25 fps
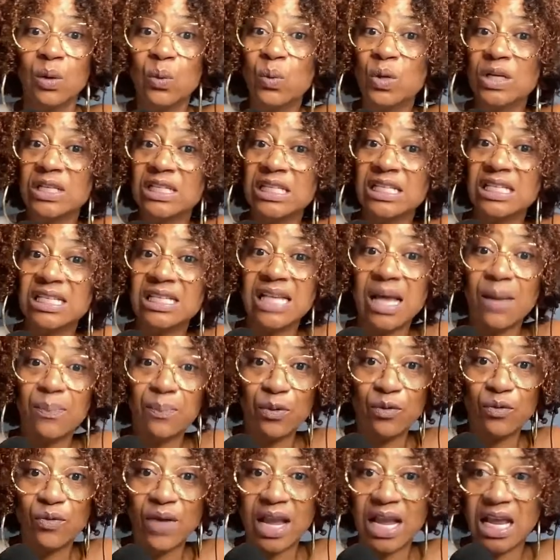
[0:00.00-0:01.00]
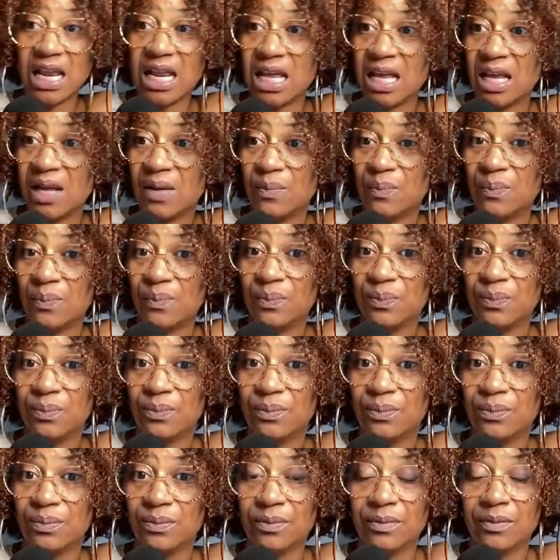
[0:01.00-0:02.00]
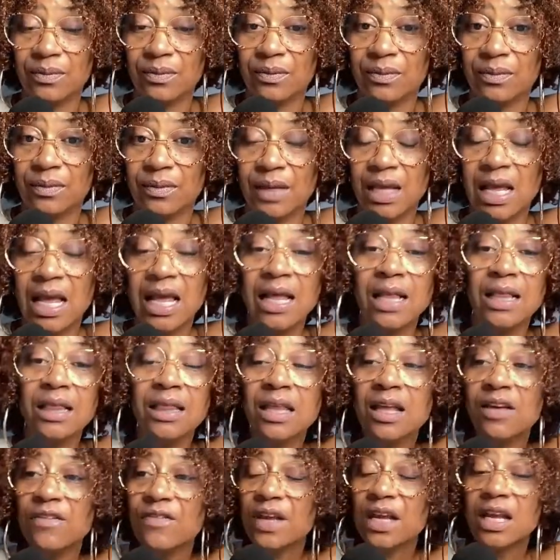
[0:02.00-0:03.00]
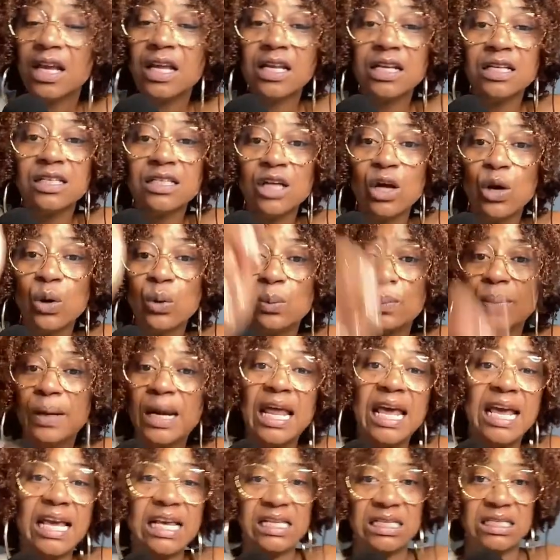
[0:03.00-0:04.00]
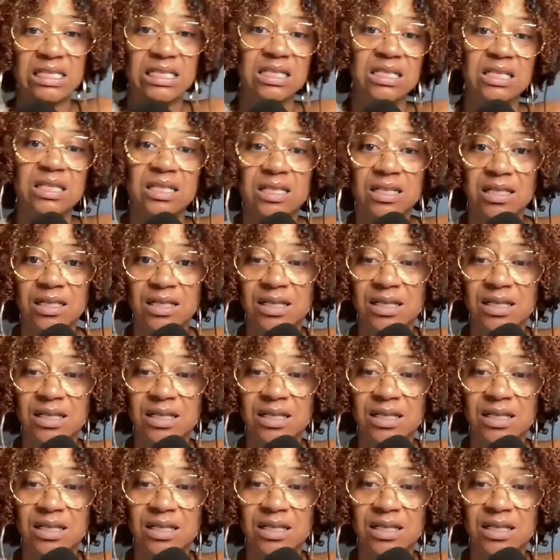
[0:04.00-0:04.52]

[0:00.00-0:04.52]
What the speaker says: was separated, living in his own place